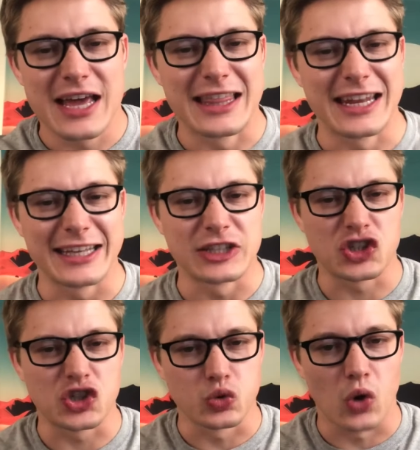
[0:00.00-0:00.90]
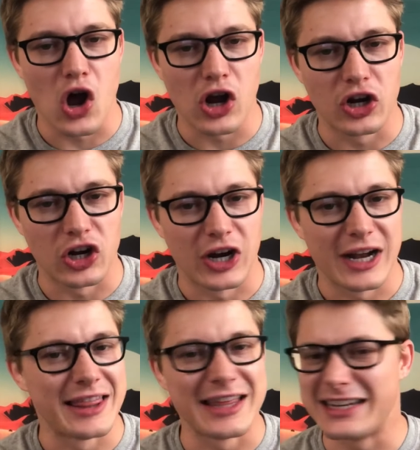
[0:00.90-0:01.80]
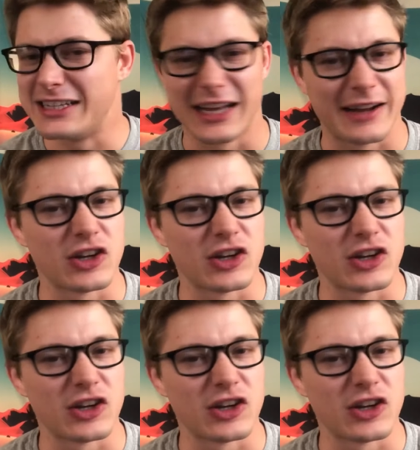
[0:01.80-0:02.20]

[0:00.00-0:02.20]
and then he gets stronger, and then he, like,